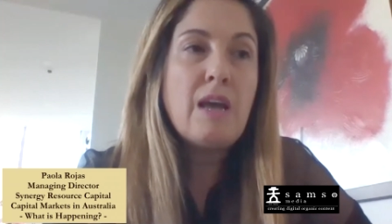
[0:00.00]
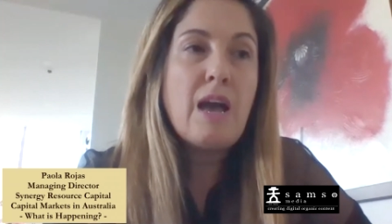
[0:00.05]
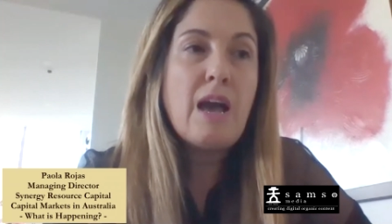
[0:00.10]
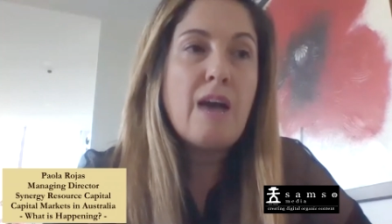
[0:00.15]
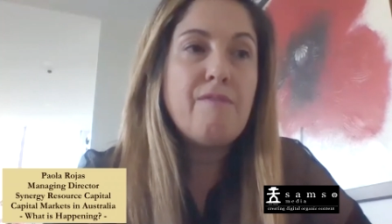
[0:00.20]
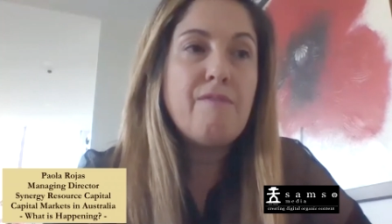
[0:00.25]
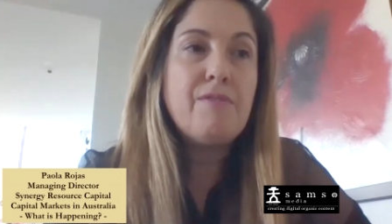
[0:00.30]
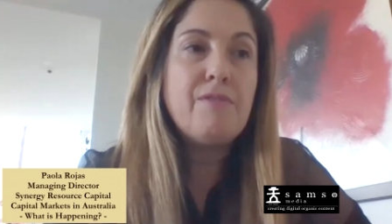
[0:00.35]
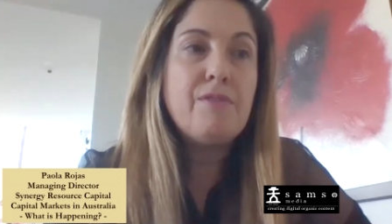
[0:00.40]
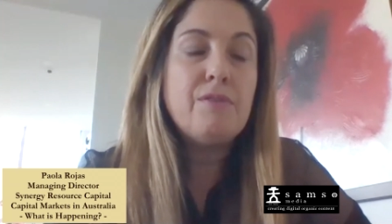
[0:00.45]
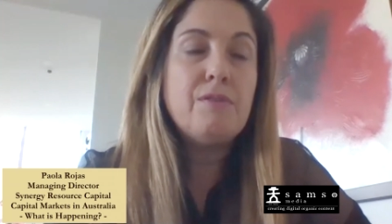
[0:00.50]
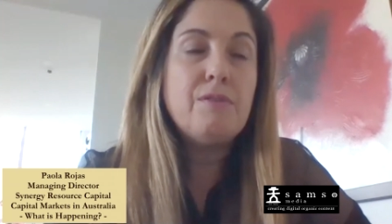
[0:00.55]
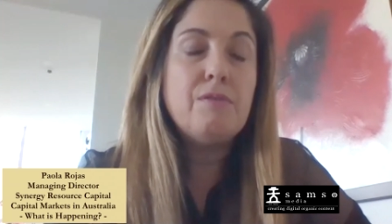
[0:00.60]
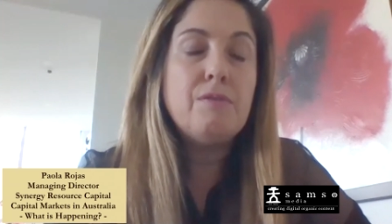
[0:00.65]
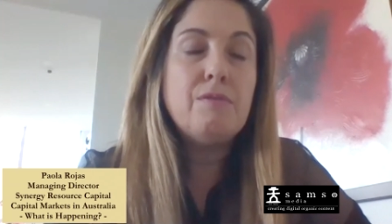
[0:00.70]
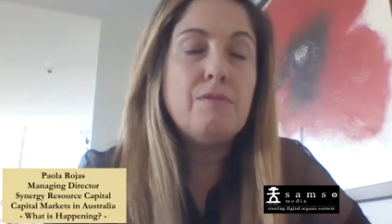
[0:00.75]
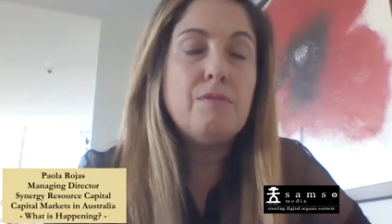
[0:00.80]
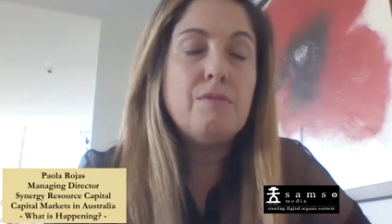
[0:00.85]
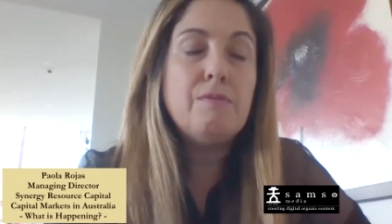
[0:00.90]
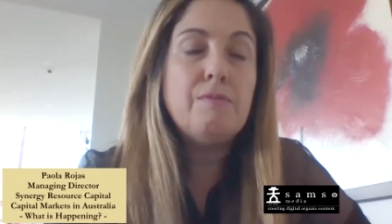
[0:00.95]
have
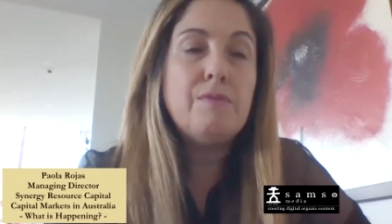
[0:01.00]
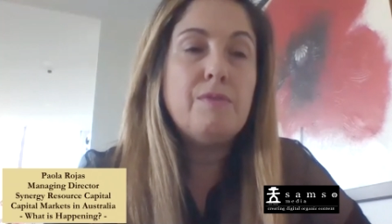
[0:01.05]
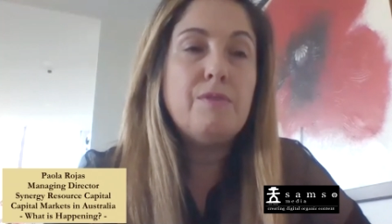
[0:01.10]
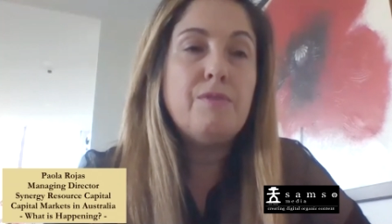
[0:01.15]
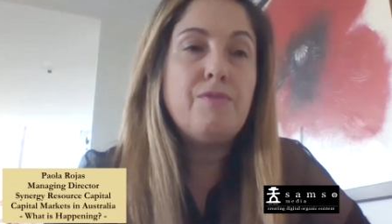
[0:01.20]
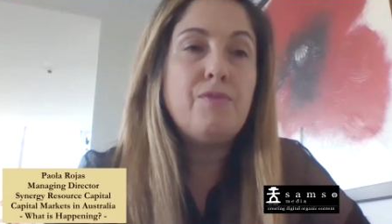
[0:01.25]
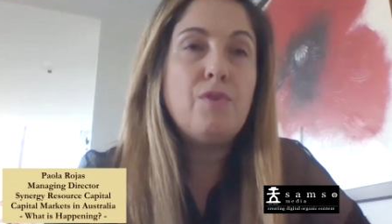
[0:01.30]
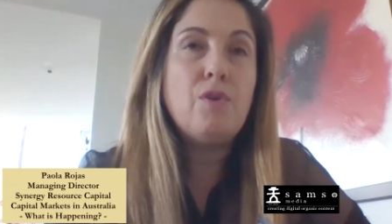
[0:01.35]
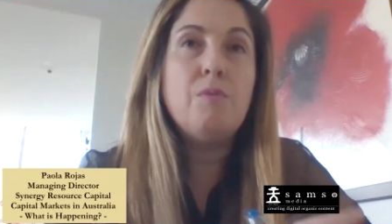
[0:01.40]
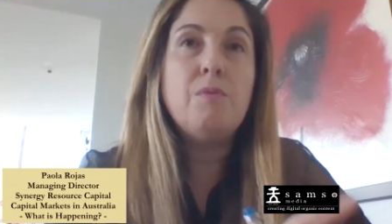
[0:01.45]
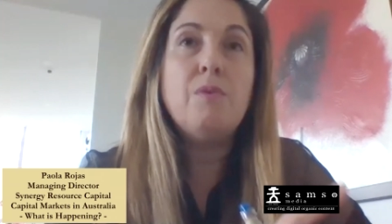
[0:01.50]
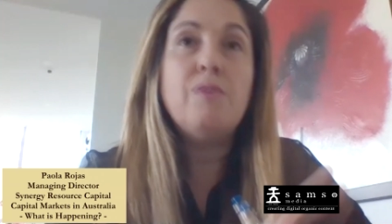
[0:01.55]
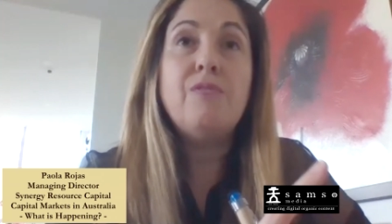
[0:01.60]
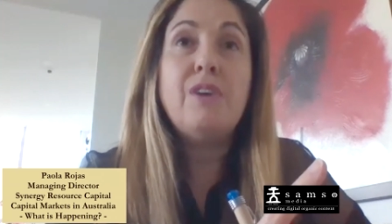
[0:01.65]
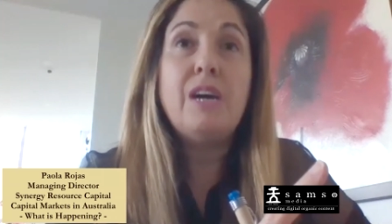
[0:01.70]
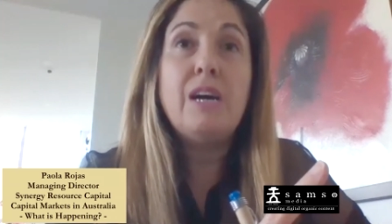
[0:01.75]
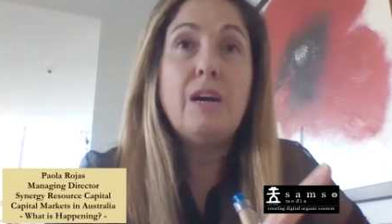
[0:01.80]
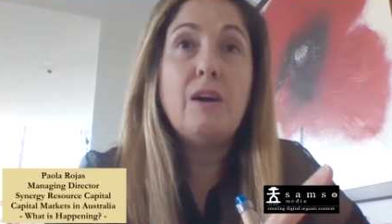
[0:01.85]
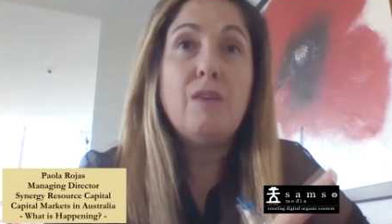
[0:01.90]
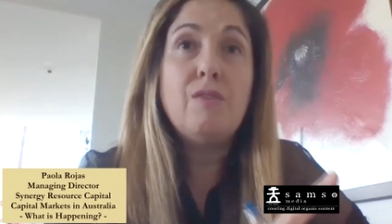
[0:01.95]
the form of
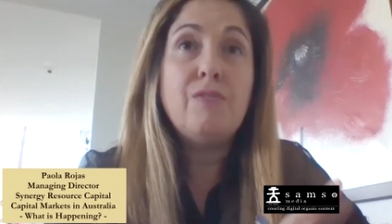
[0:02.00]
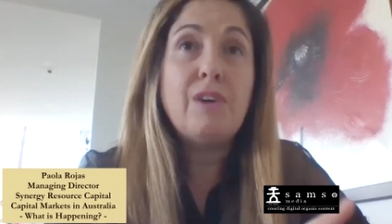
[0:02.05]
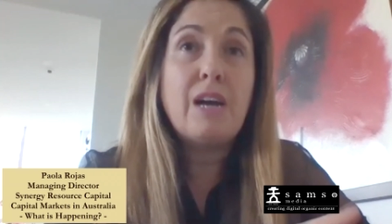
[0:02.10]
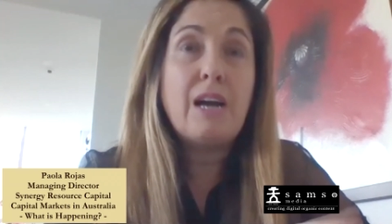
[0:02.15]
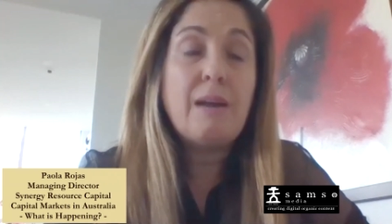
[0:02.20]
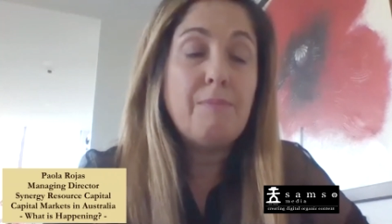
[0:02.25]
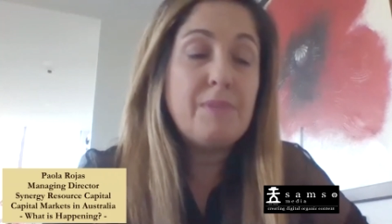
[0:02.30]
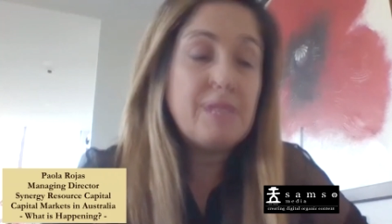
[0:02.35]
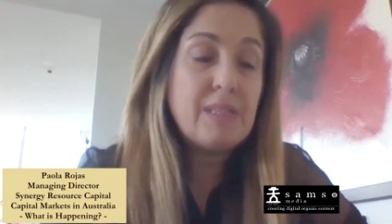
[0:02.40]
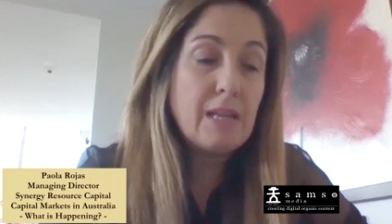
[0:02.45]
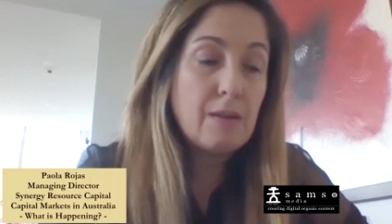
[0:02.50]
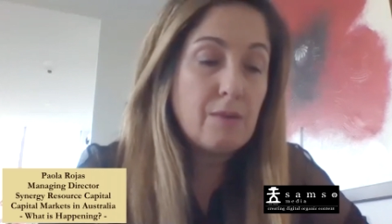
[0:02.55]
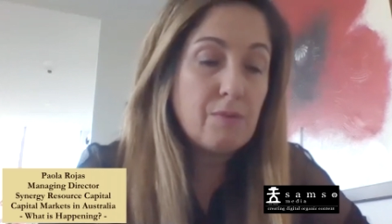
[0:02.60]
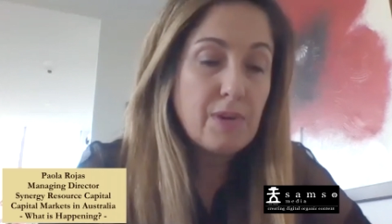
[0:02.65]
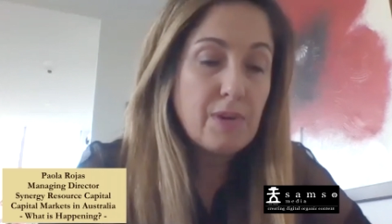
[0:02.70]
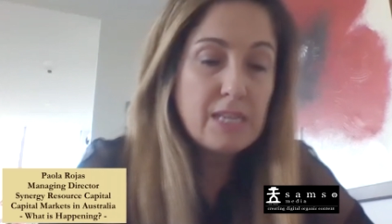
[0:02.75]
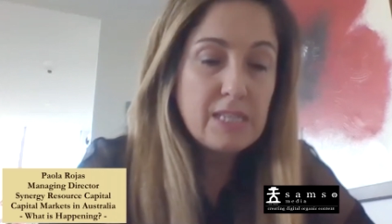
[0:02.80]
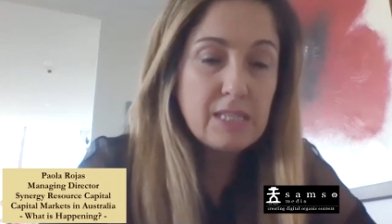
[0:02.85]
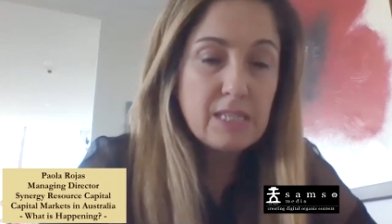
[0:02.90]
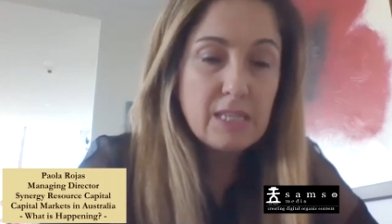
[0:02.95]
a capital
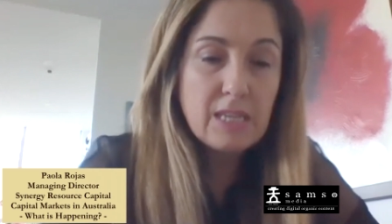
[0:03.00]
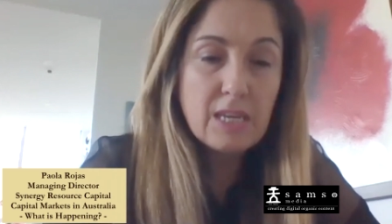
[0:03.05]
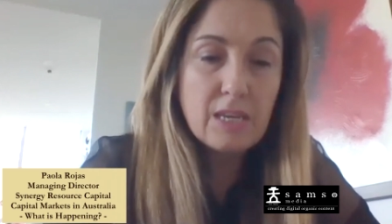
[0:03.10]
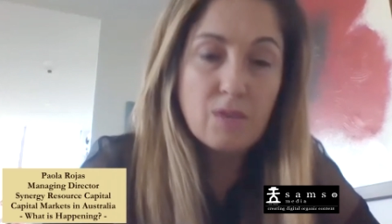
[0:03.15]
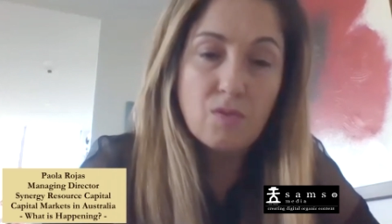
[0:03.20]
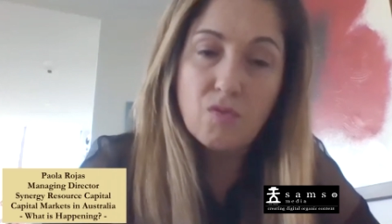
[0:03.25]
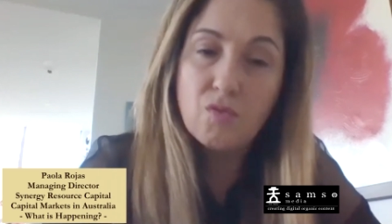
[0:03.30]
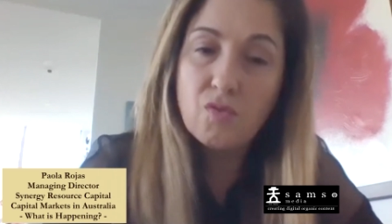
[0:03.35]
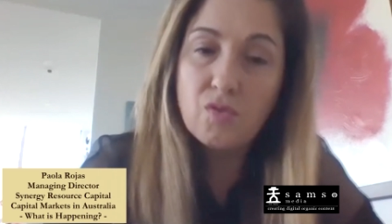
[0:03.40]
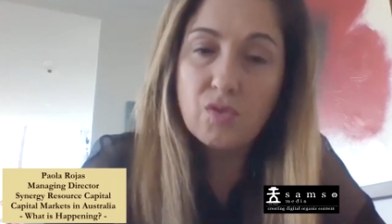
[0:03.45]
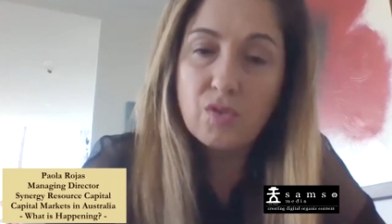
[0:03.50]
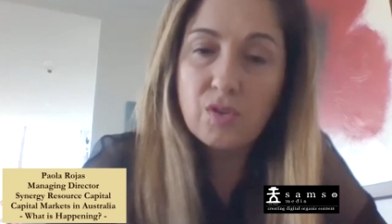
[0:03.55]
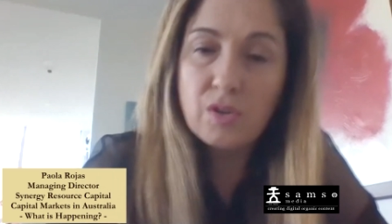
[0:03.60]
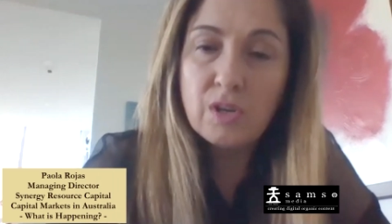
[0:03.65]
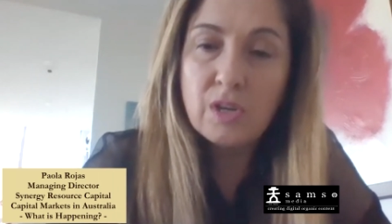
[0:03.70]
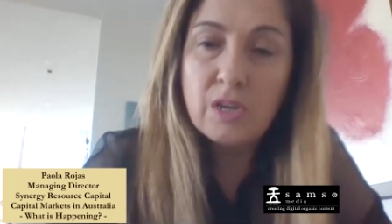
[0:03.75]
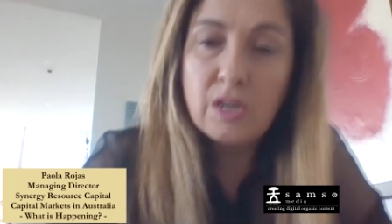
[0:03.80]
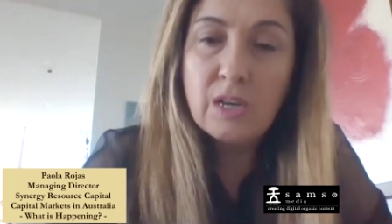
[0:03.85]
raising, or